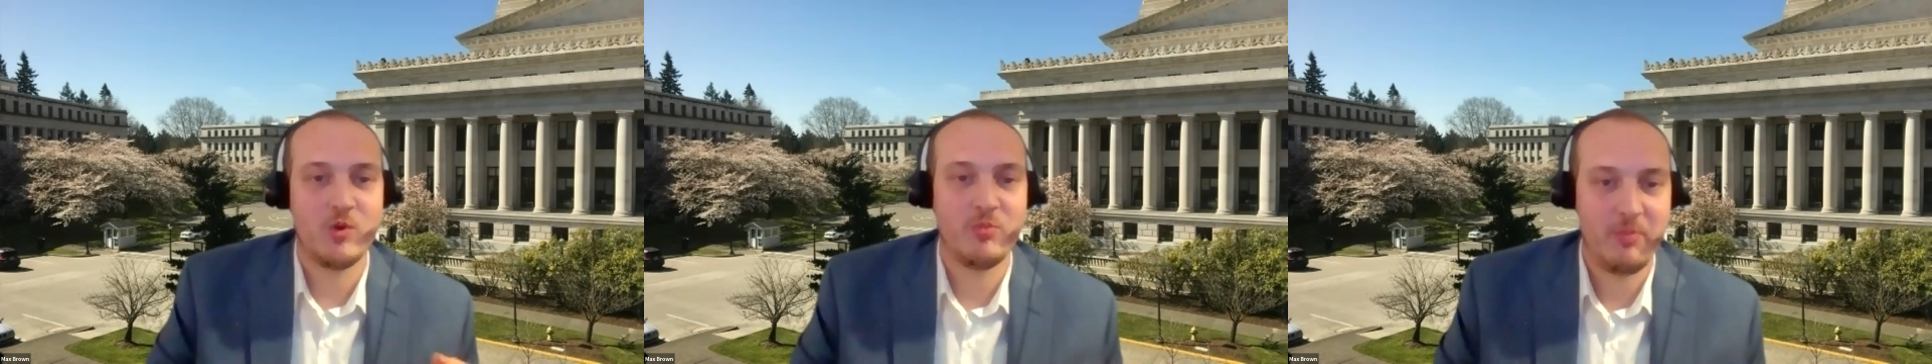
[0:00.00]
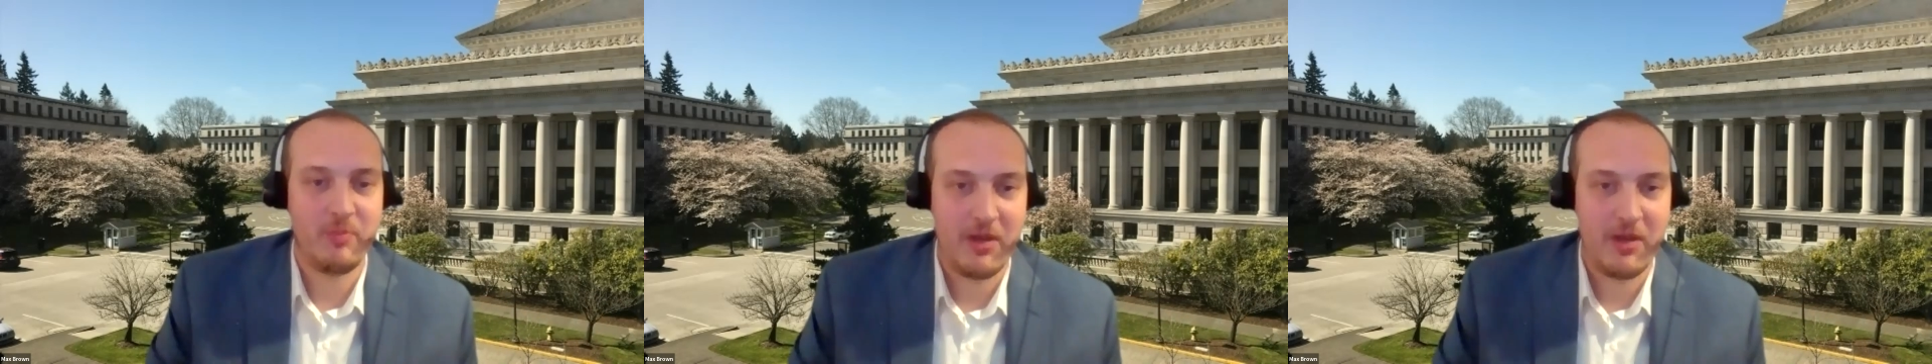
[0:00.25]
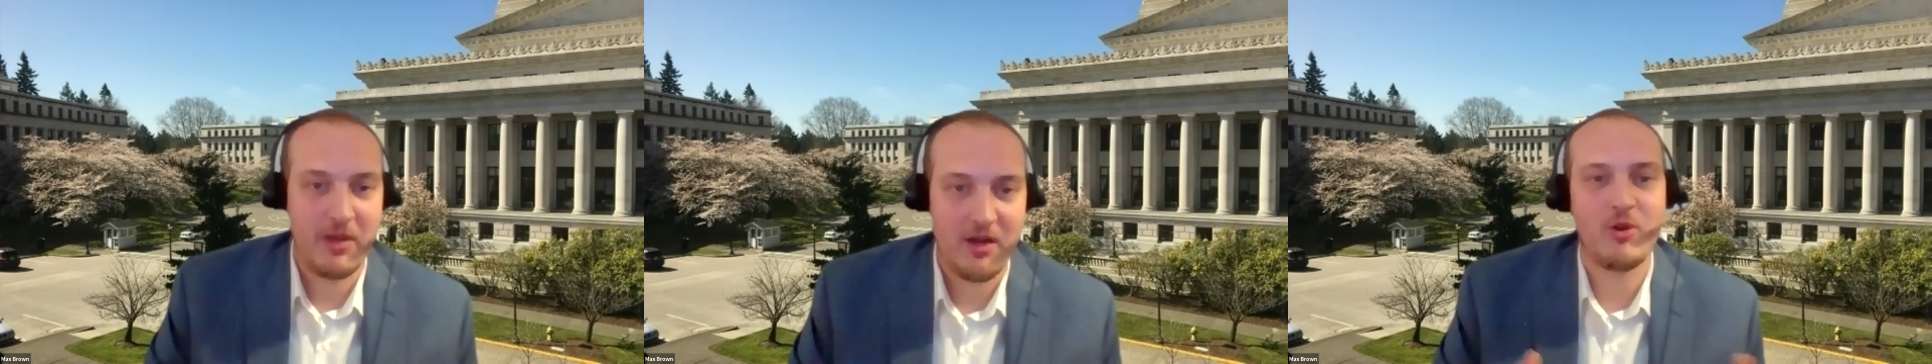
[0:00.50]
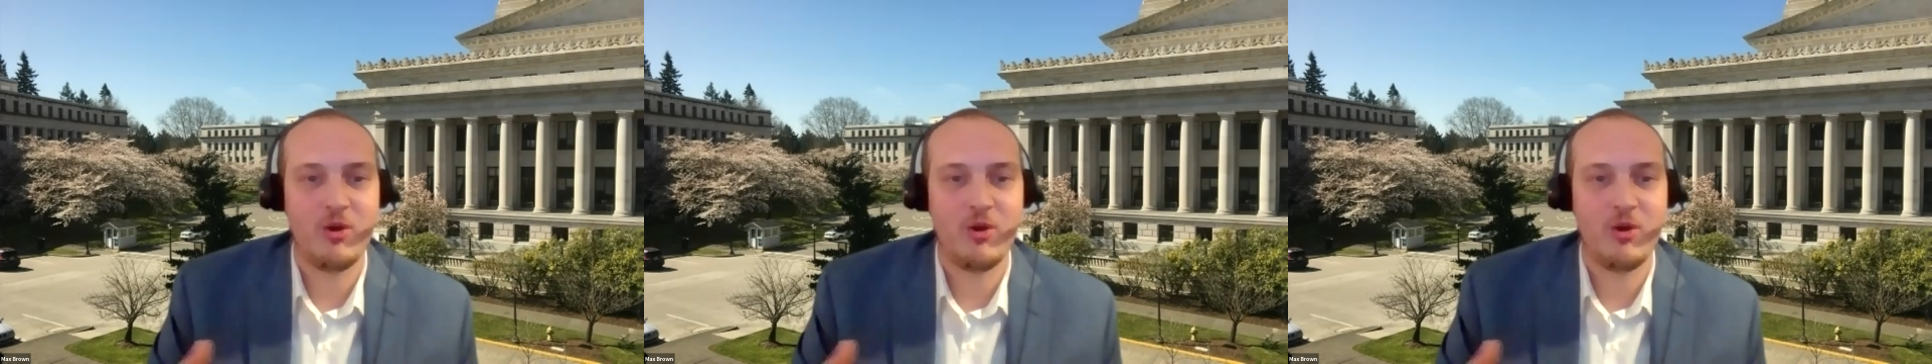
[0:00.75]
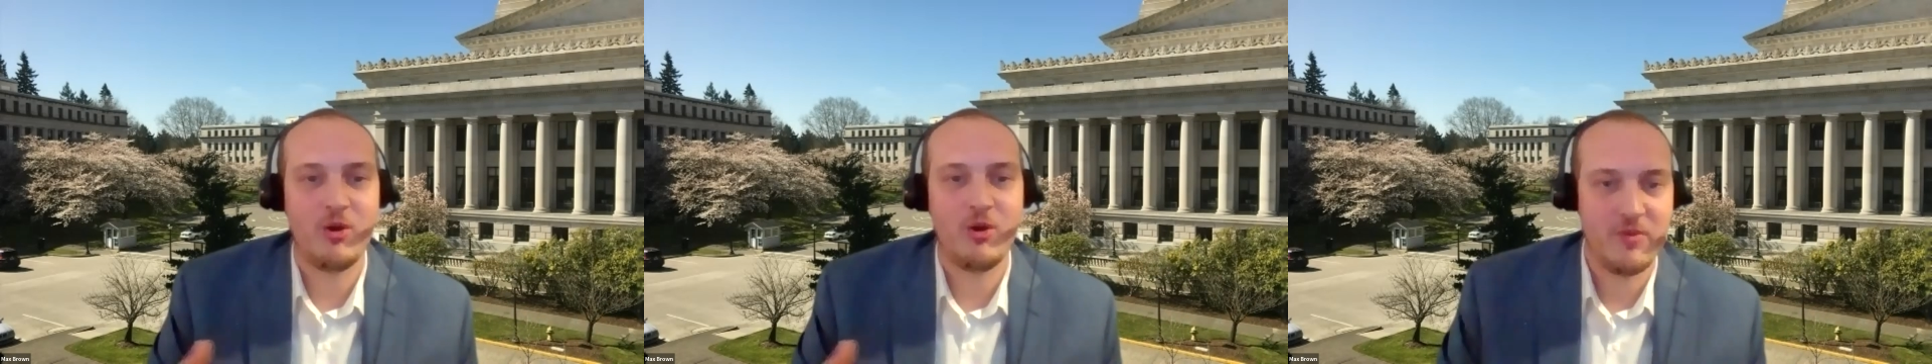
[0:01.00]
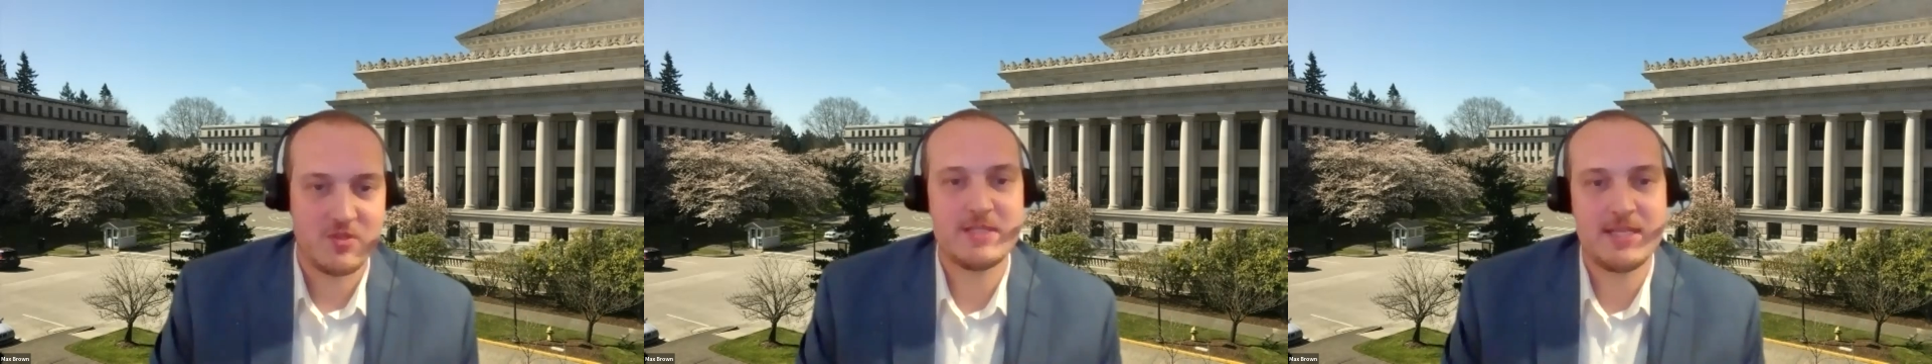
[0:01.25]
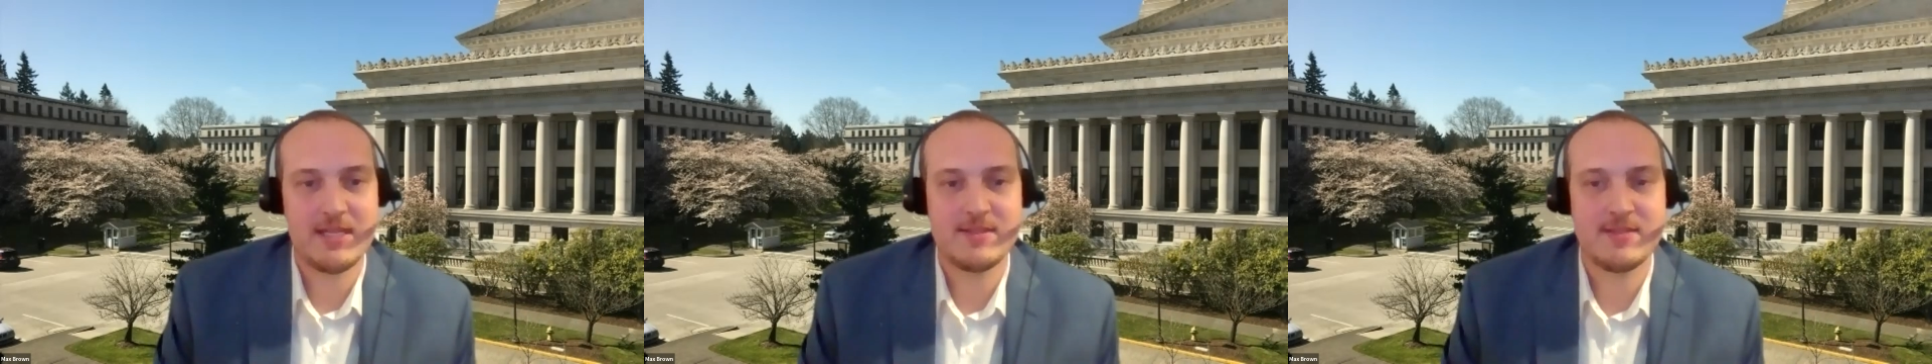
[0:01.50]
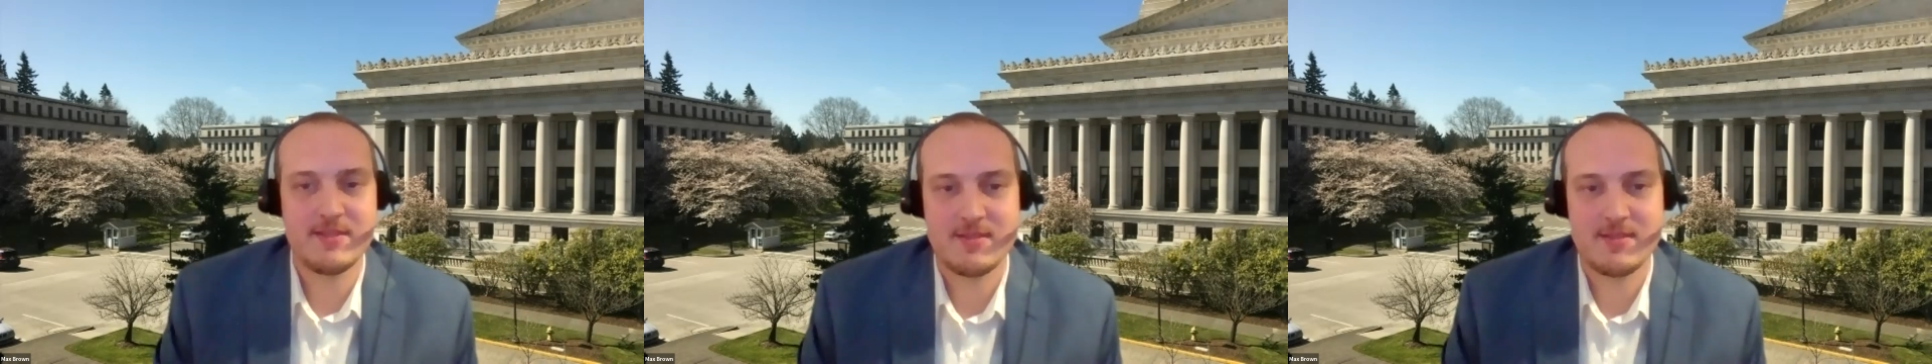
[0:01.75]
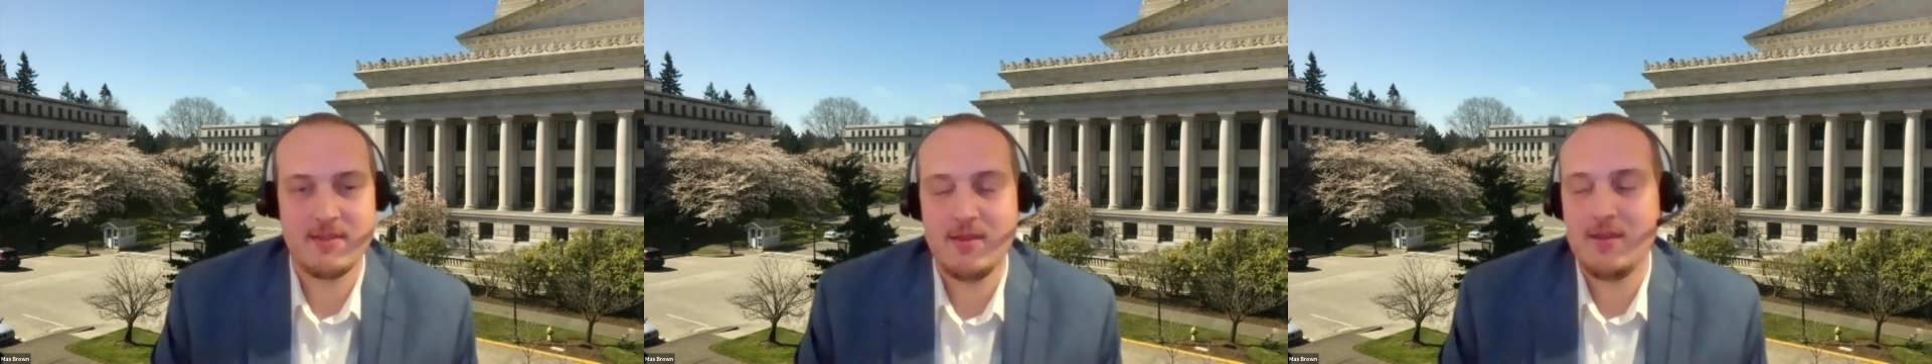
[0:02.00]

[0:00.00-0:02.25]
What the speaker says: prepared for all of those circumstances.